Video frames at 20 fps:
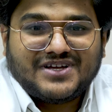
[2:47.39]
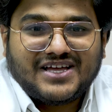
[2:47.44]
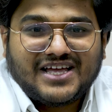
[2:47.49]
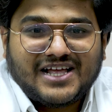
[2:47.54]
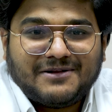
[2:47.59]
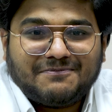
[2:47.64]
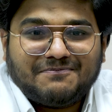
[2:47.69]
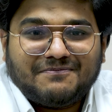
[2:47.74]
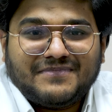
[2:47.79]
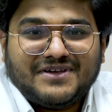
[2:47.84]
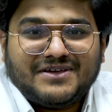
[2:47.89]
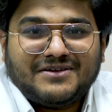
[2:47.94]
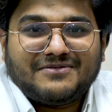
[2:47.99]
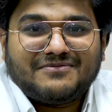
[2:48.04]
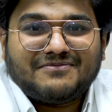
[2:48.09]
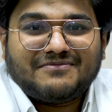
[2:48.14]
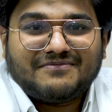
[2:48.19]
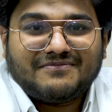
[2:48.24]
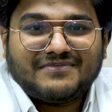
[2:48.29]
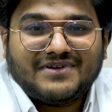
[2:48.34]
help me
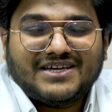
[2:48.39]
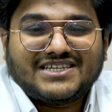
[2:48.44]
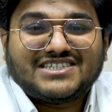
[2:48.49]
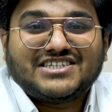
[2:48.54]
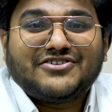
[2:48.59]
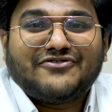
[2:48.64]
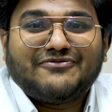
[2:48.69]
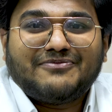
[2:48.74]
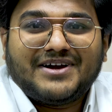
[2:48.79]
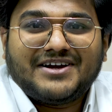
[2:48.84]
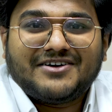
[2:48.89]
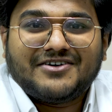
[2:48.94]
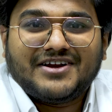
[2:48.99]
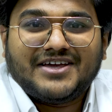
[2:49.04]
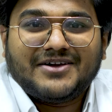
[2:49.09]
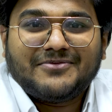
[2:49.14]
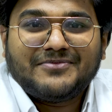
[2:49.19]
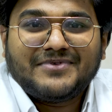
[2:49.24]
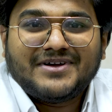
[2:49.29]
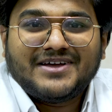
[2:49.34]
achieve my
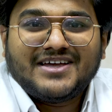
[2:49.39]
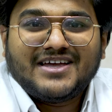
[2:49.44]
dream,